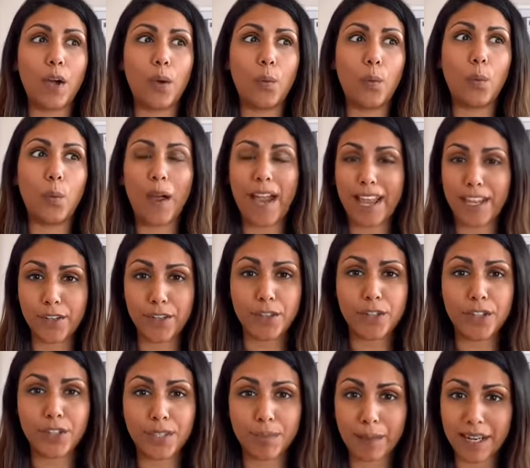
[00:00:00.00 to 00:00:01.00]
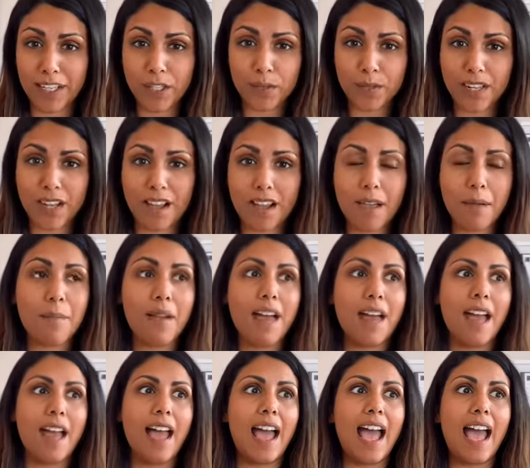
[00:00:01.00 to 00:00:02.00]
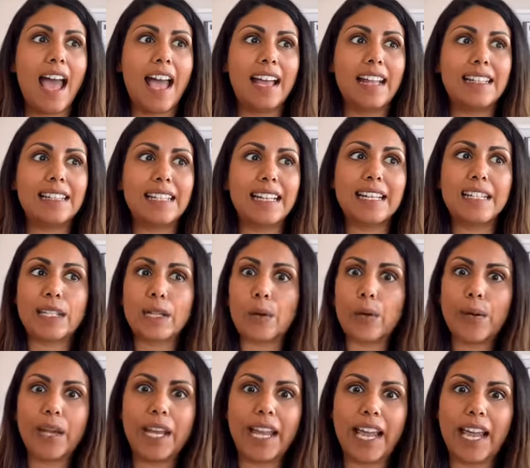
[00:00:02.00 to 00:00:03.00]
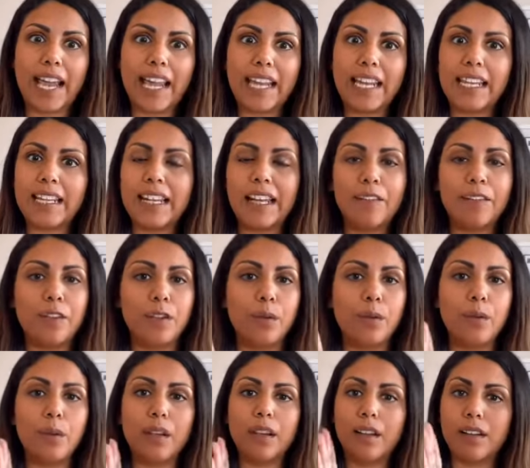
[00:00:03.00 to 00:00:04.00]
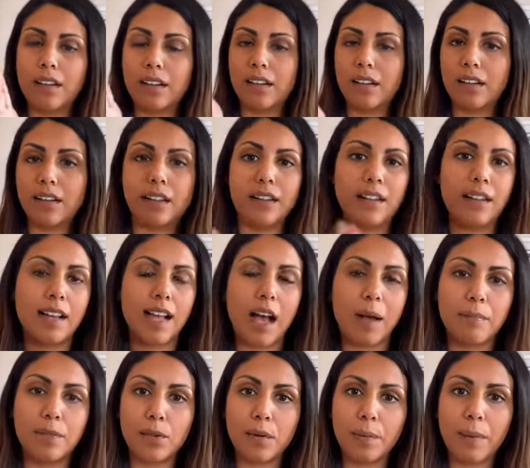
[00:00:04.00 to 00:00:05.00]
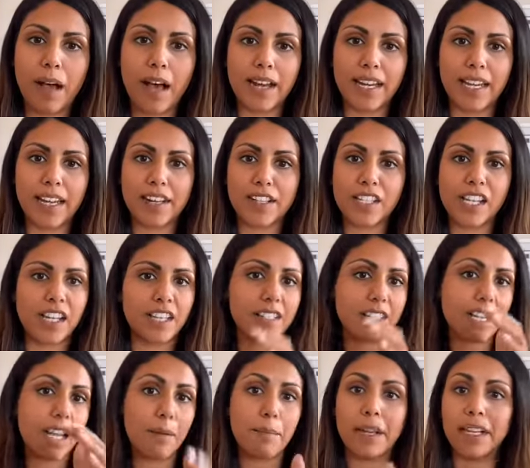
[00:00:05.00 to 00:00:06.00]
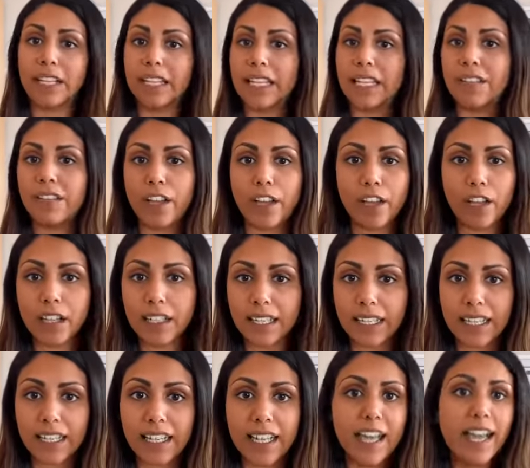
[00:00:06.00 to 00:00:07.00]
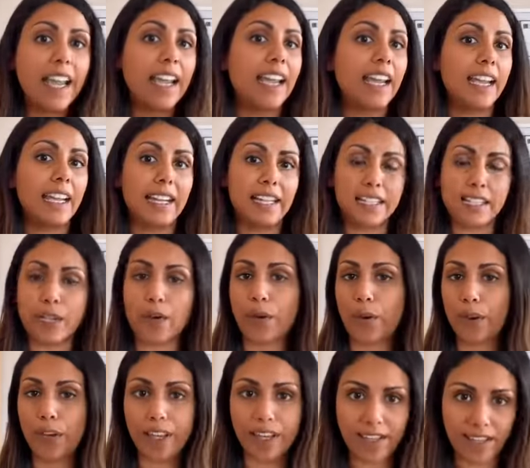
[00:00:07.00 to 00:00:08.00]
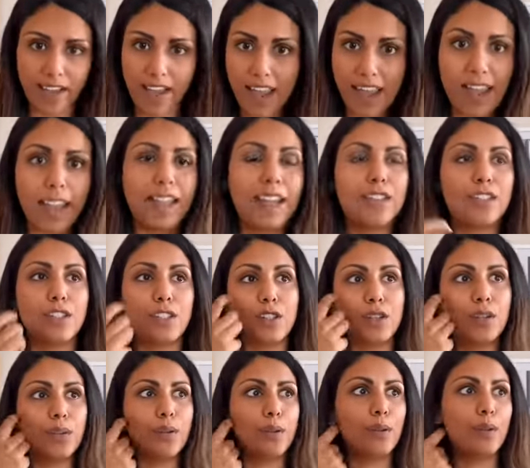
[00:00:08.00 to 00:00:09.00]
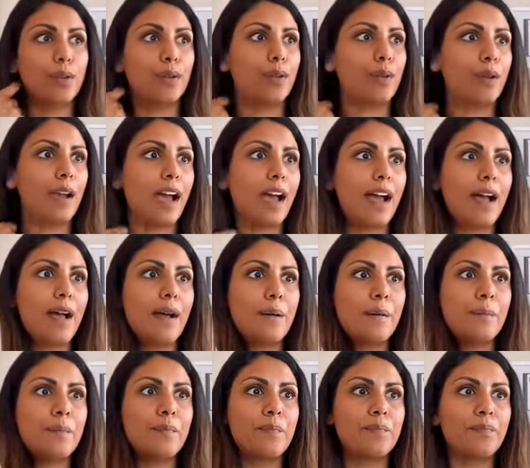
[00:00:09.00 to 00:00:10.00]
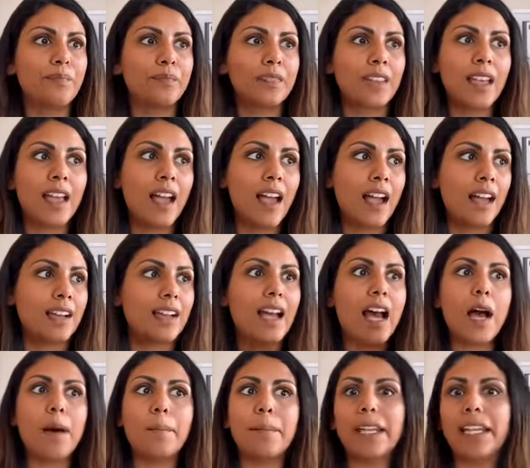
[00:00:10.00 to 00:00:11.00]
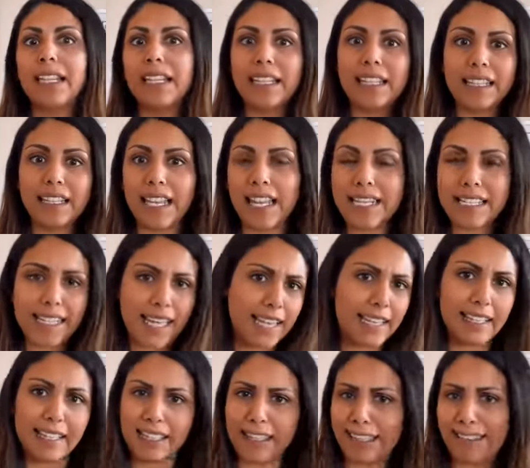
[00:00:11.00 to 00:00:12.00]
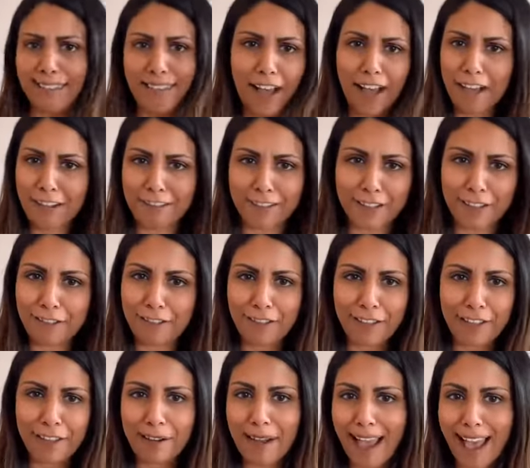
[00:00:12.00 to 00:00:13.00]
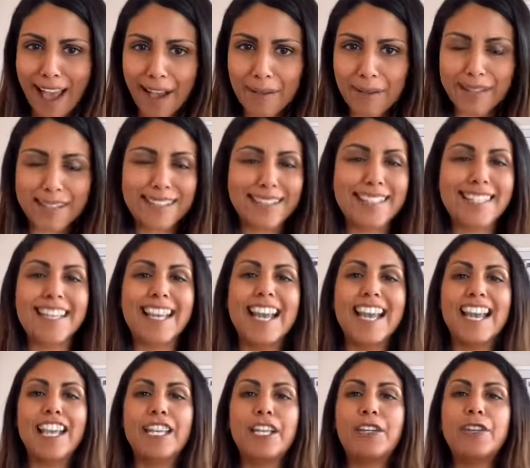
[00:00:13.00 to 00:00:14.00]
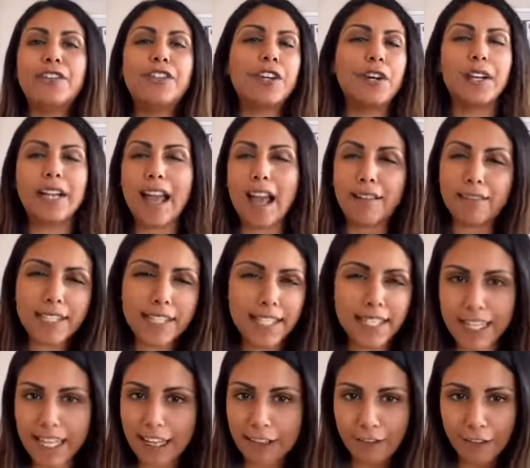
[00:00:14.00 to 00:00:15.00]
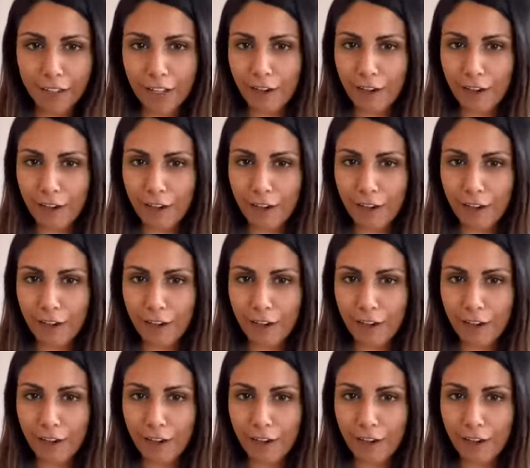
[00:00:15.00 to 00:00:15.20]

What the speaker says: where you spend your time, and it's okay if you come to a party at a certain time and leave early. It's okay to come in late and leave after a few hours. You don't have to stay for